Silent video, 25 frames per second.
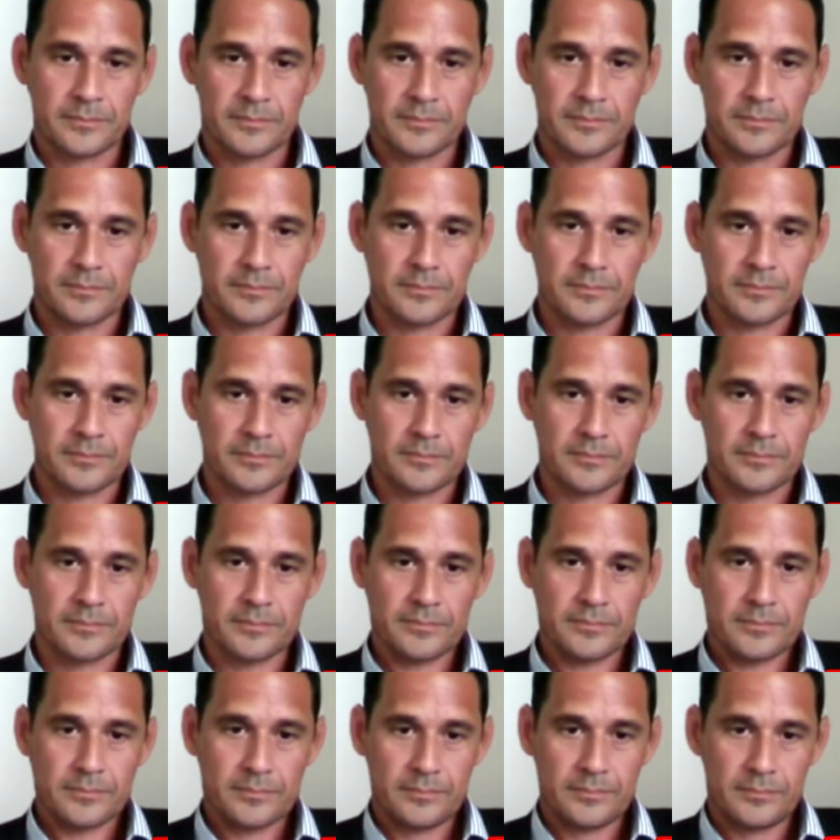
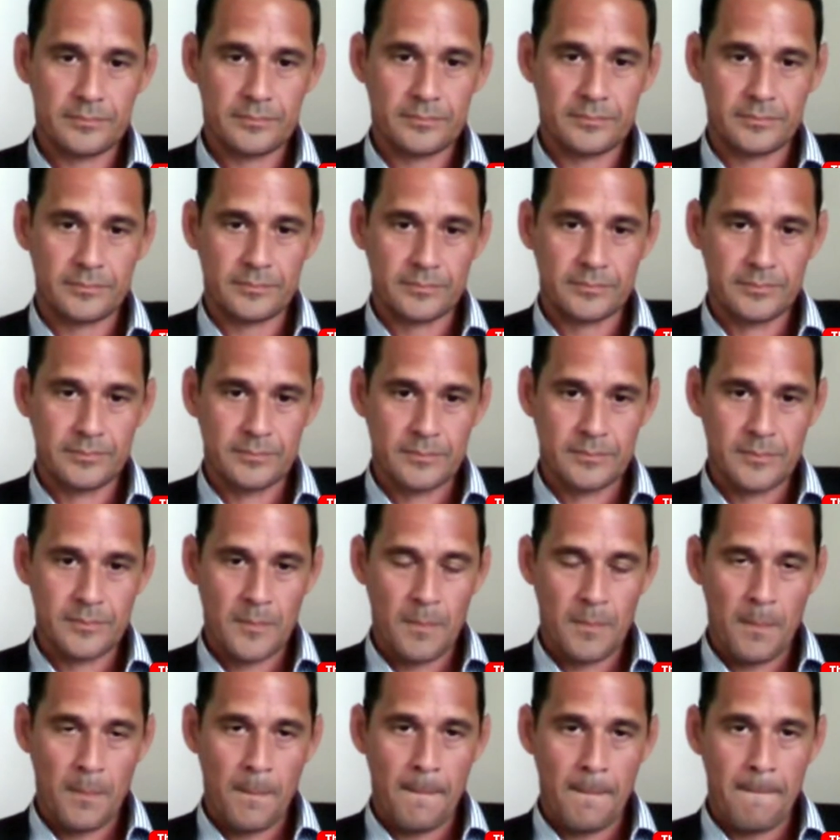
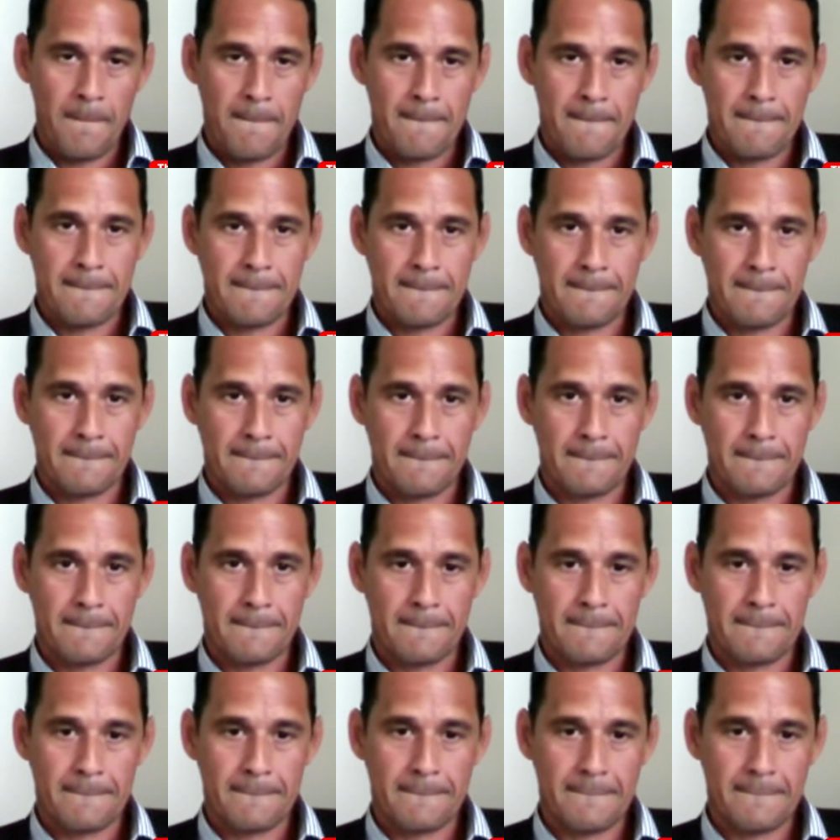
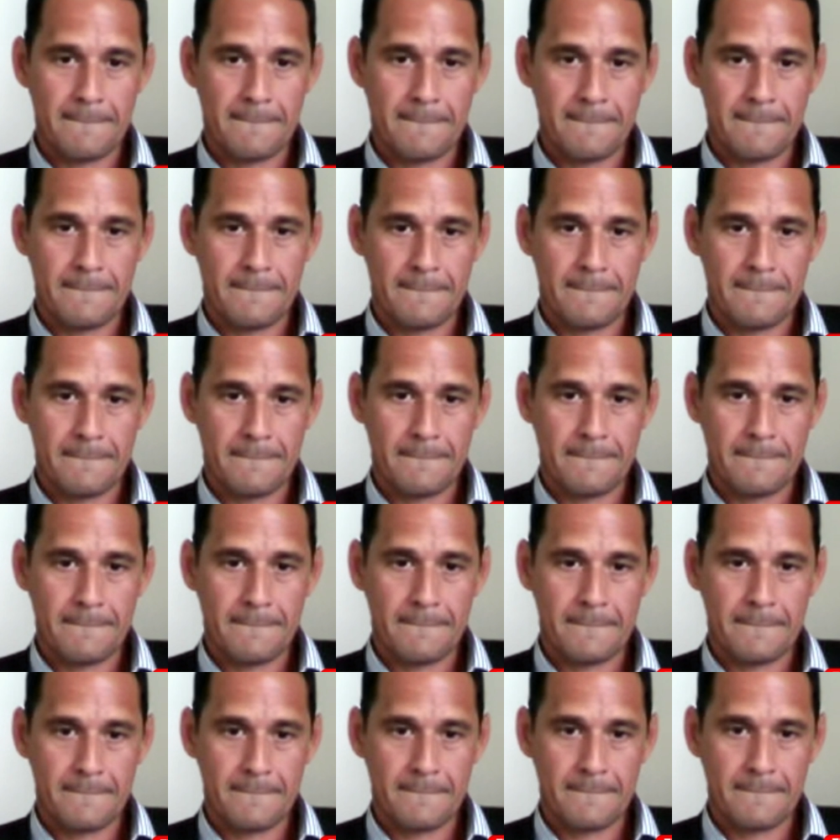
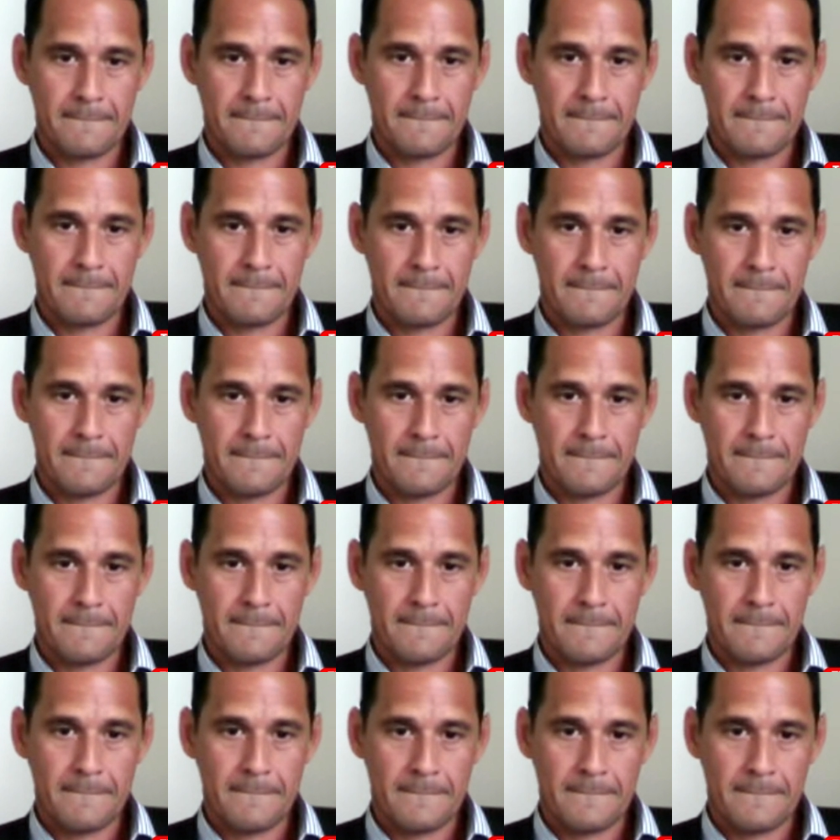
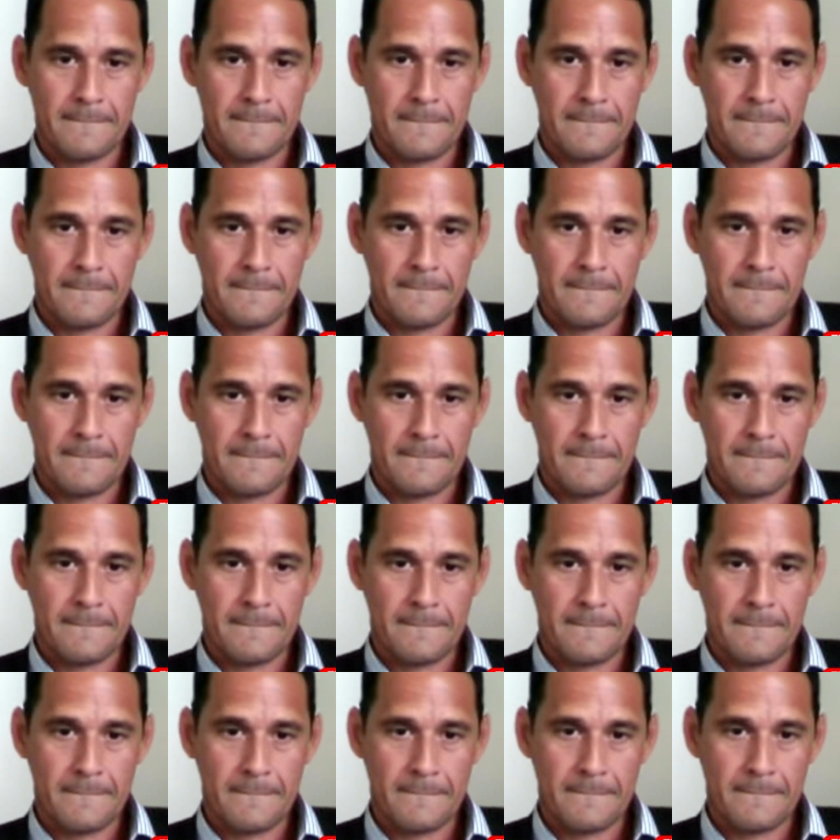
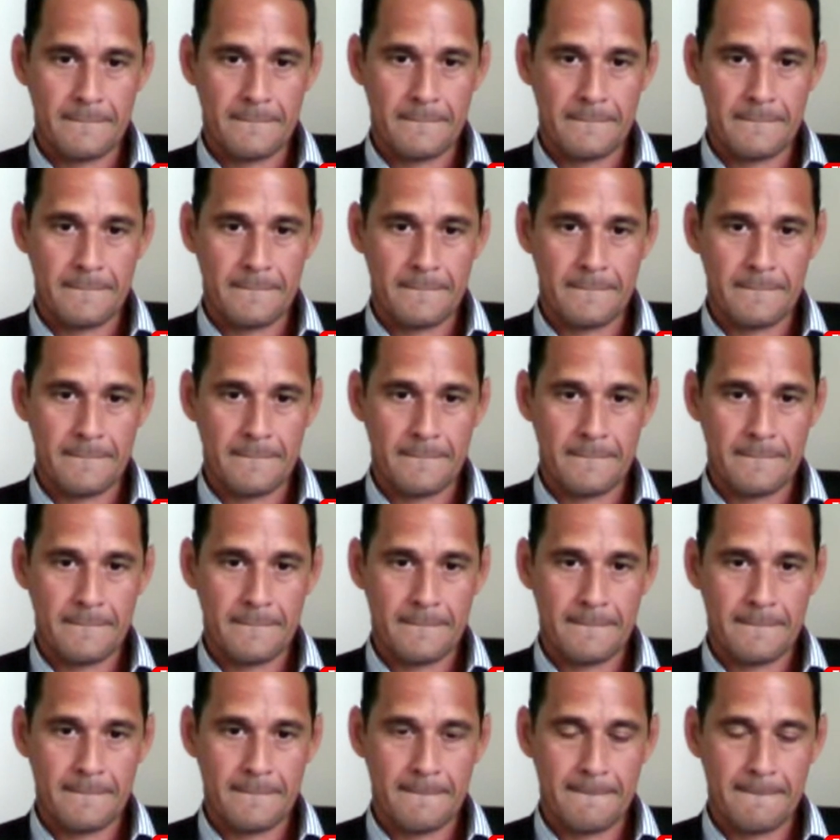
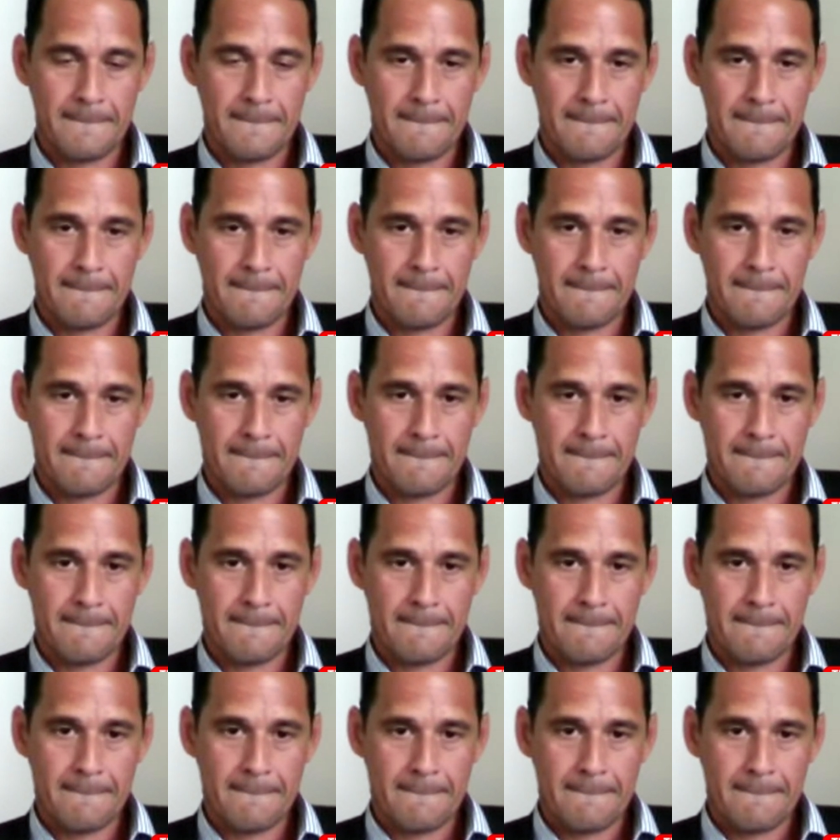(not speaking)